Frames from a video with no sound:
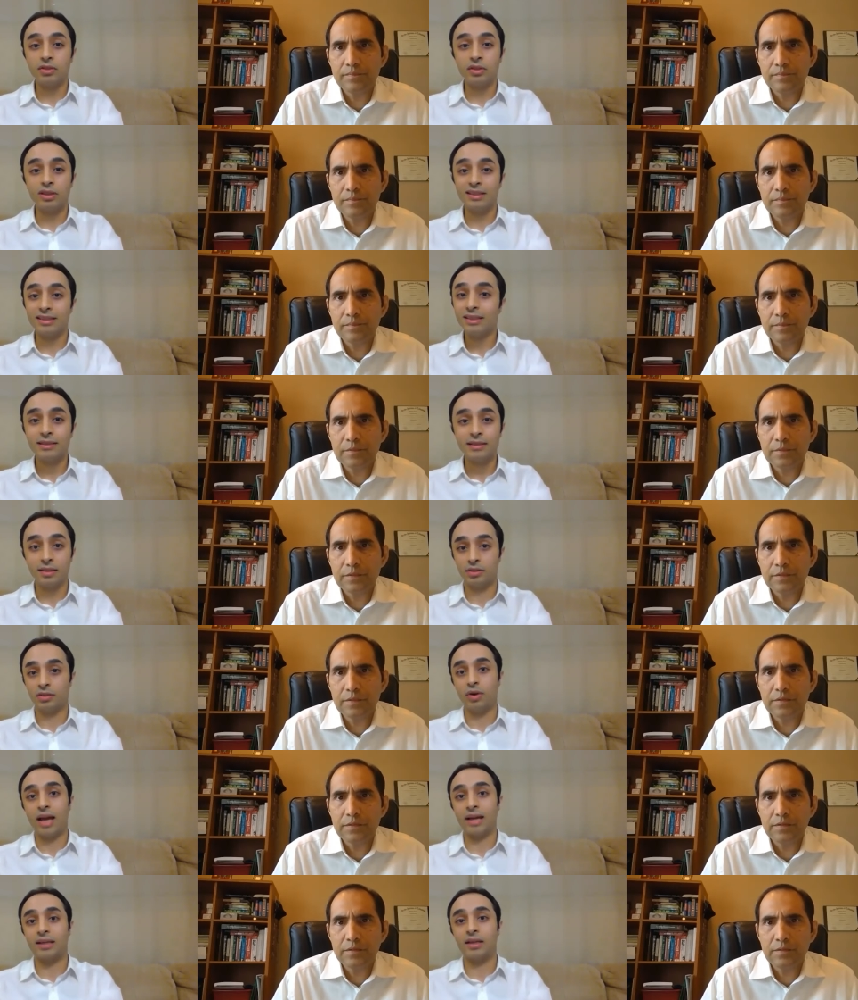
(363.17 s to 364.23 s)
Speaker 1: assisted
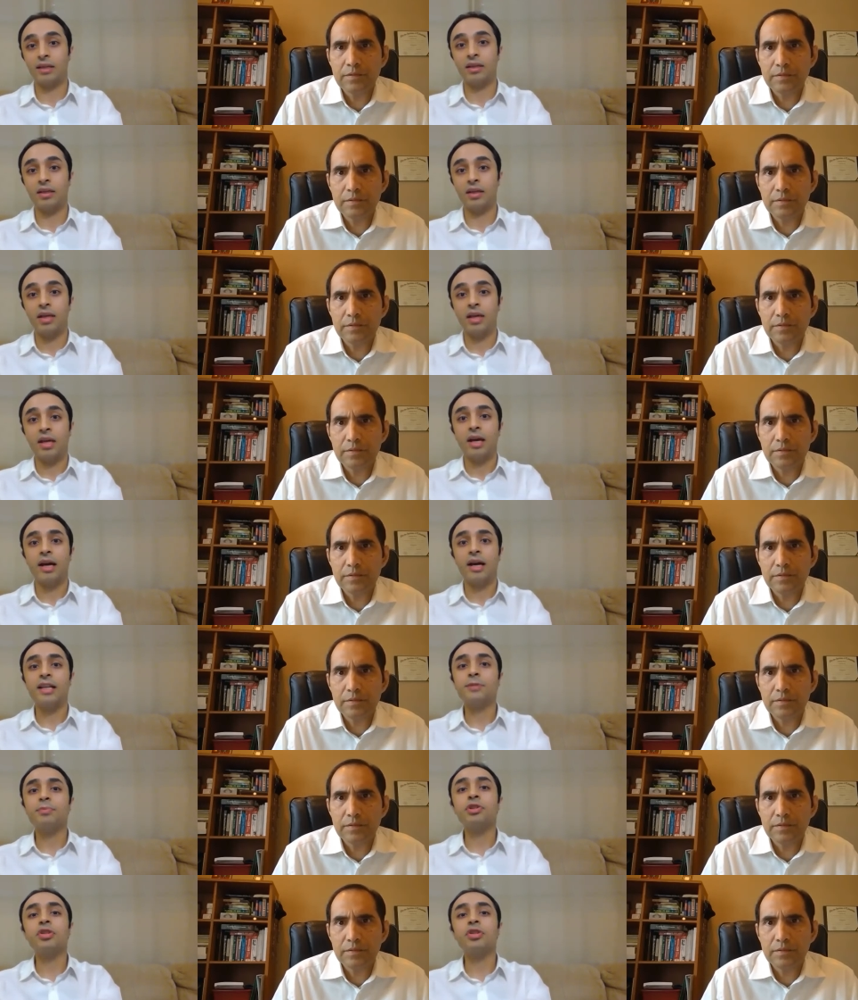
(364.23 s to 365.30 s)
cracking uh,
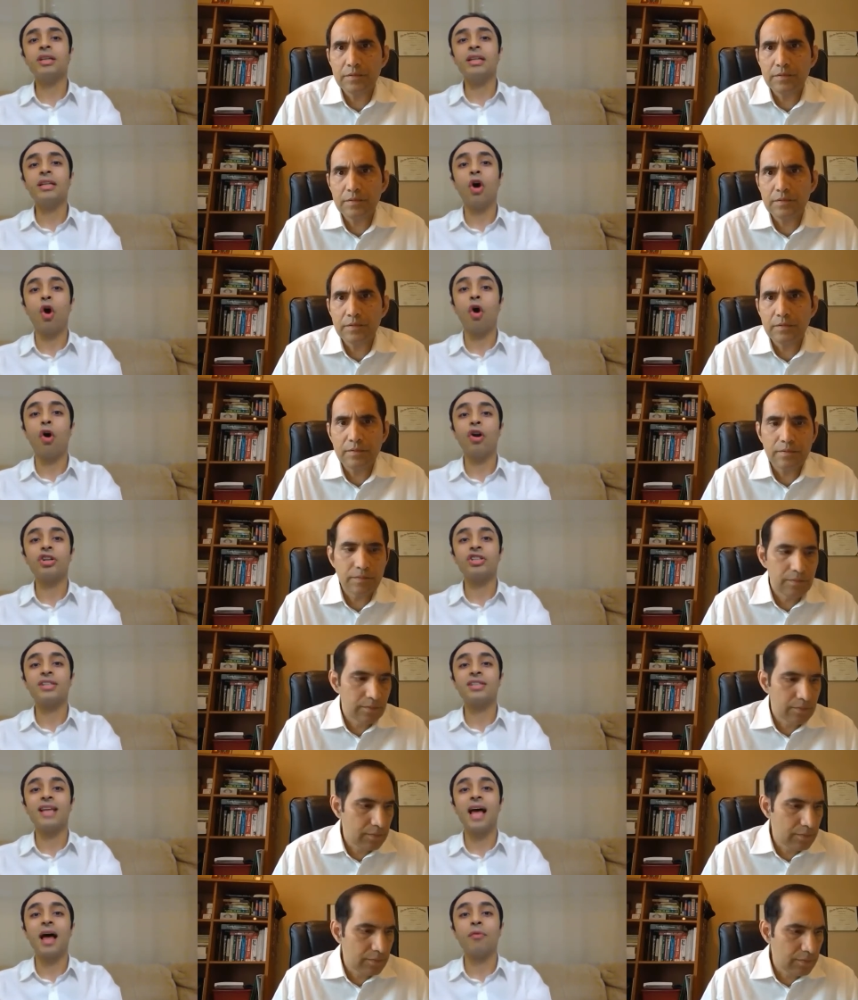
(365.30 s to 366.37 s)
especially in harsh,
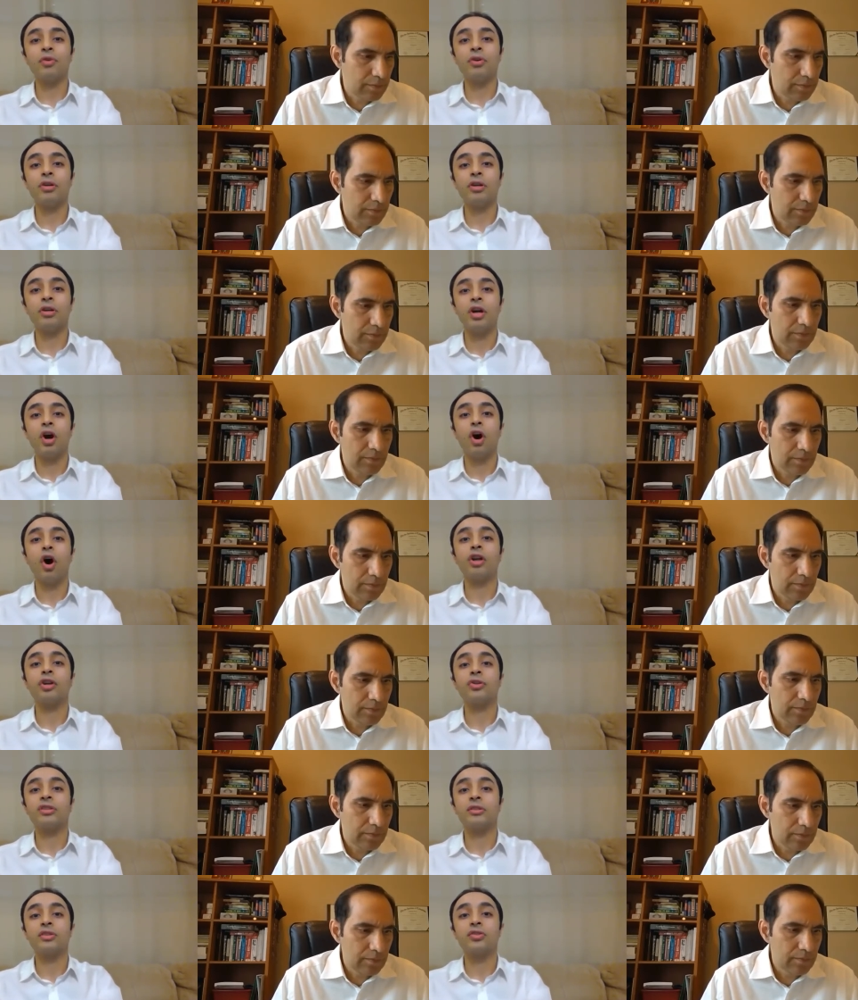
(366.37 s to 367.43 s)
sour
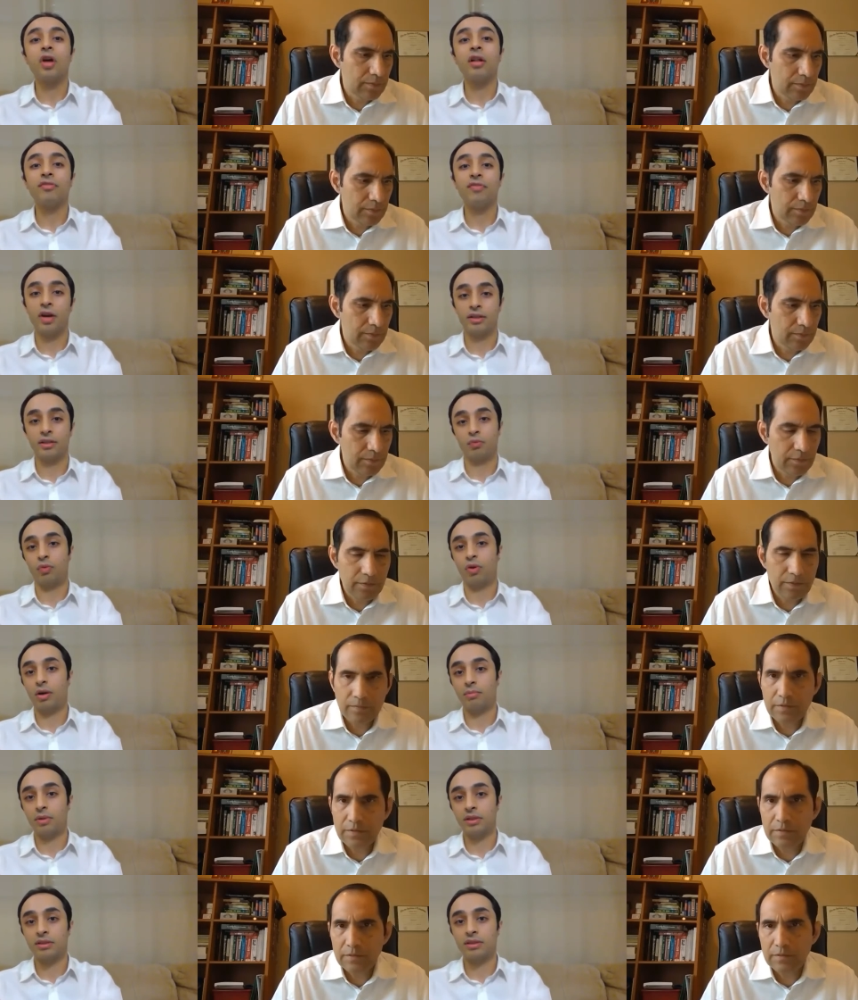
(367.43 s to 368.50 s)
hydrogen sulfide
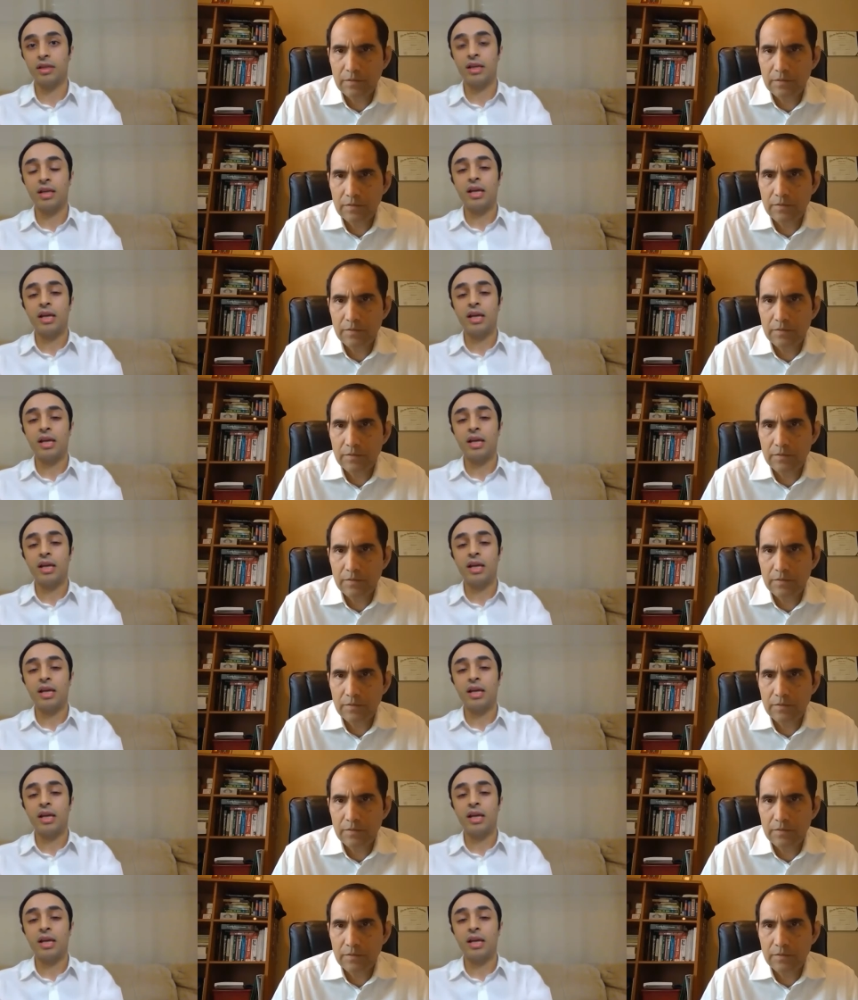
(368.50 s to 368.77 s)
environments.